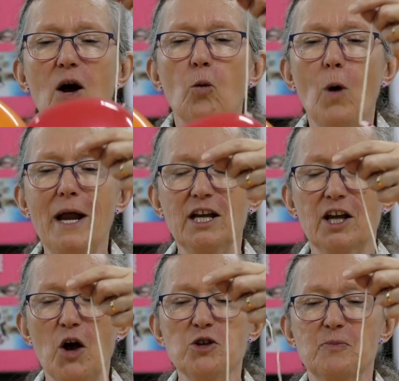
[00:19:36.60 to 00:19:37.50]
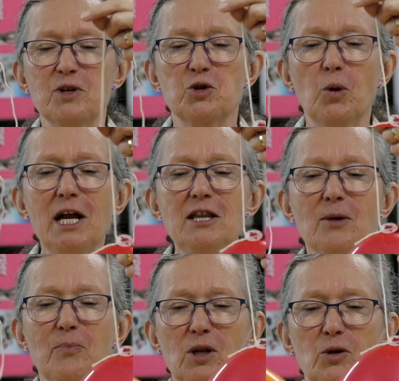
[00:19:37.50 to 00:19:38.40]
when it goes between
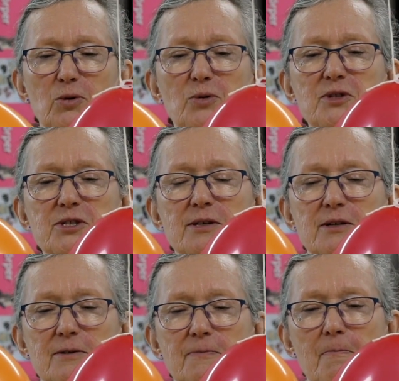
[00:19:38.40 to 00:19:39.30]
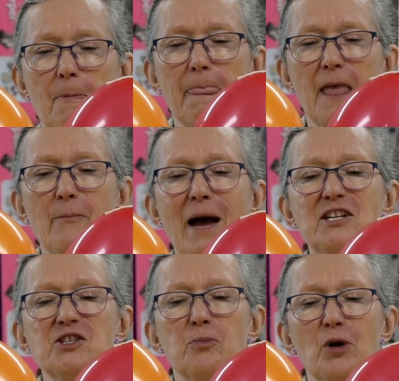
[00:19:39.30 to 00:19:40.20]
the balloons,
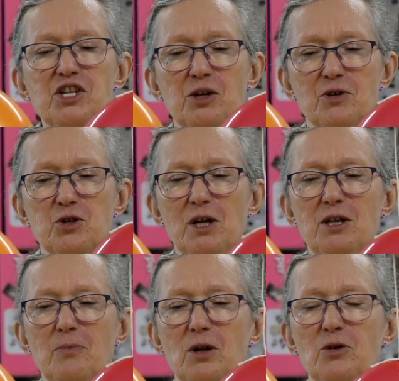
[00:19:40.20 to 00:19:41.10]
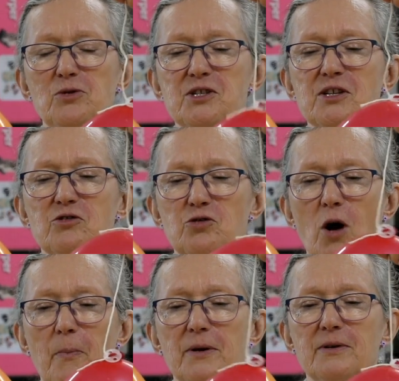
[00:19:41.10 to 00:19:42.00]
makes the pressure between the balloons
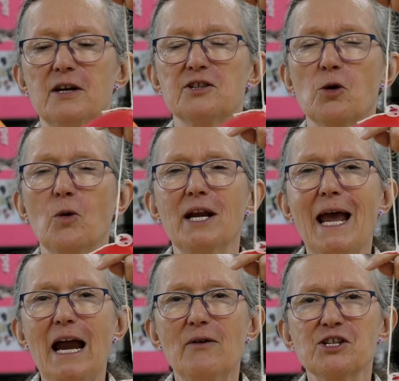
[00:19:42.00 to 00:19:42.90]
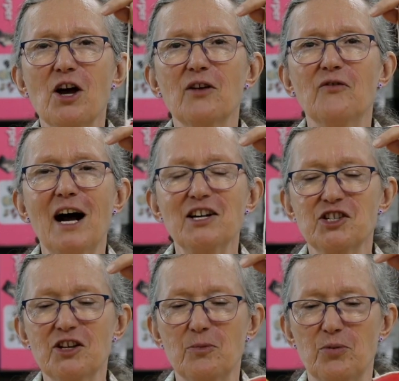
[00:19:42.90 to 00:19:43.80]
drop. So when air is going
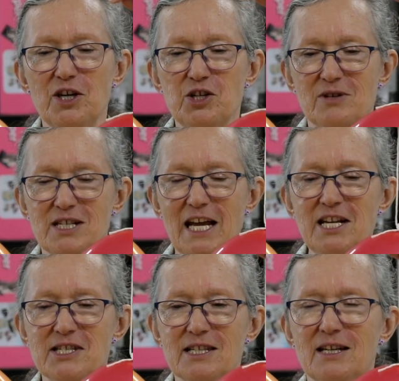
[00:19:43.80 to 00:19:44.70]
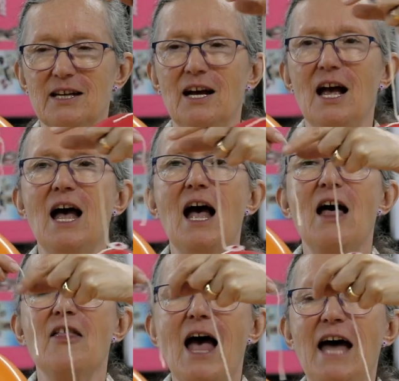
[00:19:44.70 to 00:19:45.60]
faster, the pressure is less,
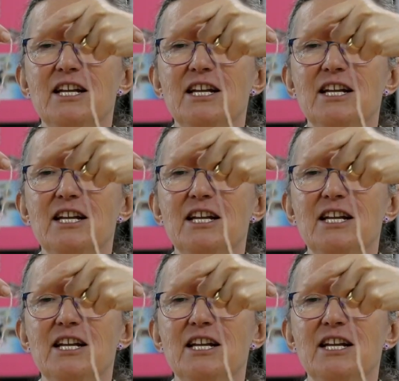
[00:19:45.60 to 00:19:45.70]
and